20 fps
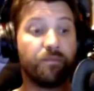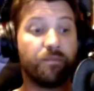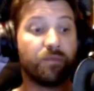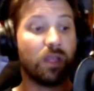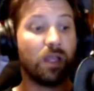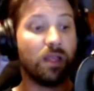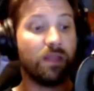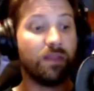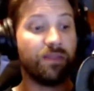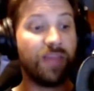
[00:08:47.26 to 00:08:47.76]

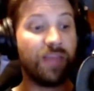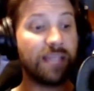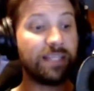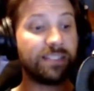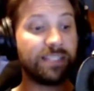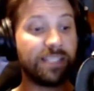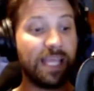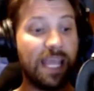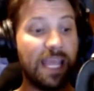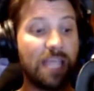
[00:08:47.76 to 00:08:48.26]
This
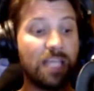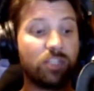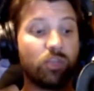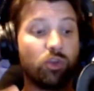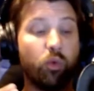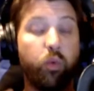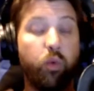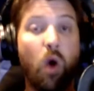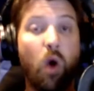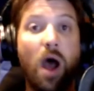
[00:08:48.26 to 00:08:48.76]
is
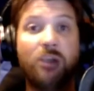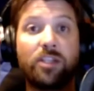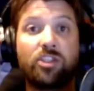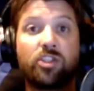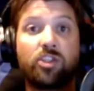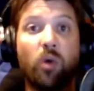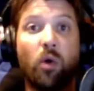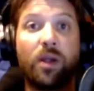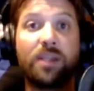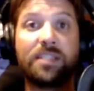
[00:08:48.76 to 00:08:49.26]
what
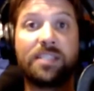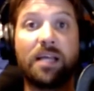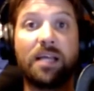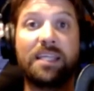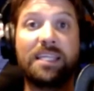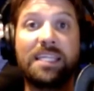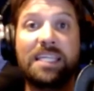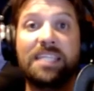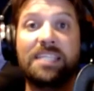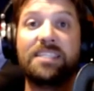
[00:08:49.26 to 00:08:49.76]
storytelling
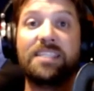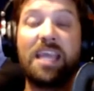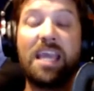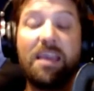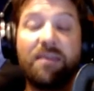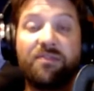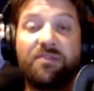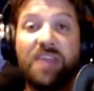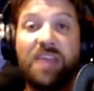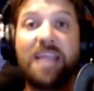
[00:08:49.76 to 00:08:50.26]
needs.
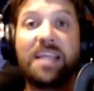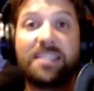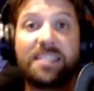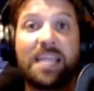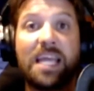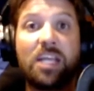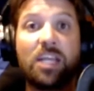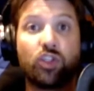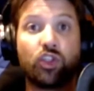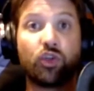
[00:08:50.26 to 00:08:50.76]
If they
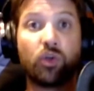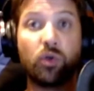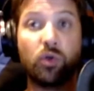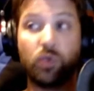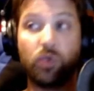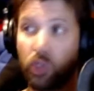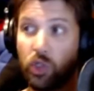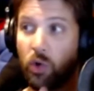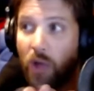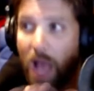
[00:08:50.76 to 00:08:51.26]
stay true
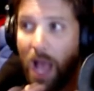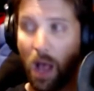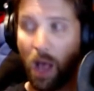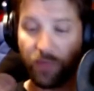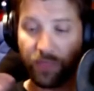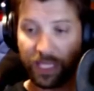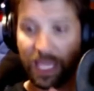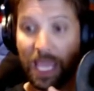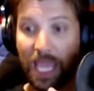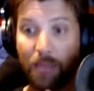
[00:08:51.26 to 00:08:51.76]
to how the
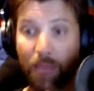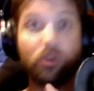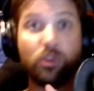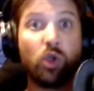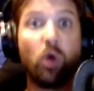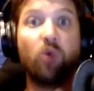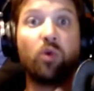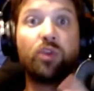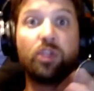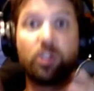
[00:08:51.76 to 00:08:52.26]
game
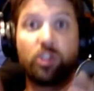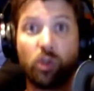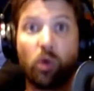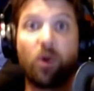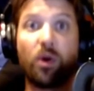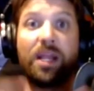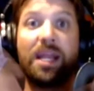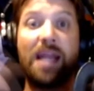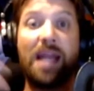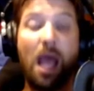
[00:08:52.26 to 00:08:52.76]
told the
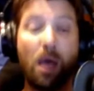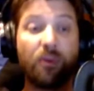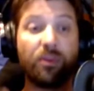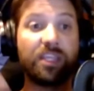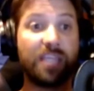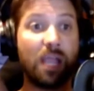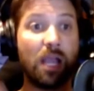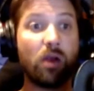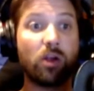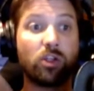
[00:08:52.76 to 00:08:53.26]
story and how the
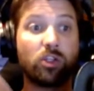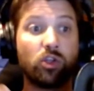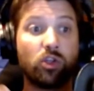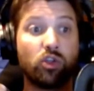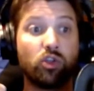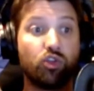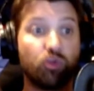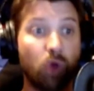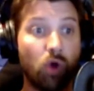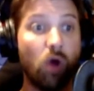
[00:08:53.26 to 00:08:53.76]
characters
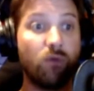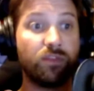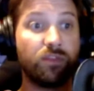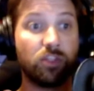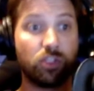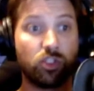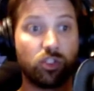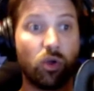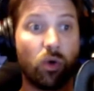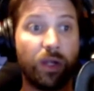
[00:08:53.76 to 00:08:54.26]
drove the
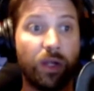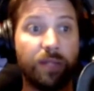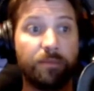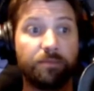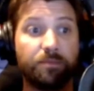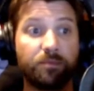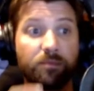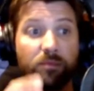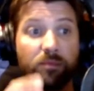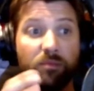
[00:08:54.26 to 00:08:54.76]
story,
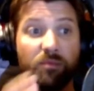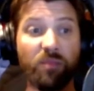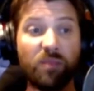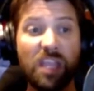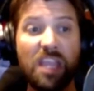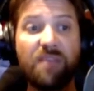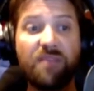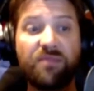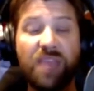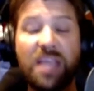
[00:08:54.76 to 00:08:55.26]

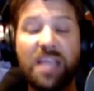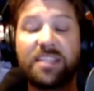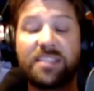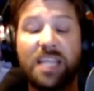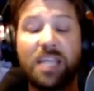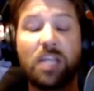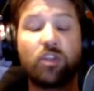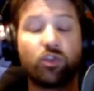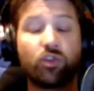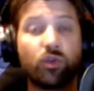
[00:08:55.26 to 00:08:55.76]
if they
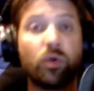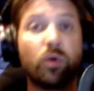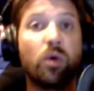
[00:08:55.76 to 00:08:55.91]
stay true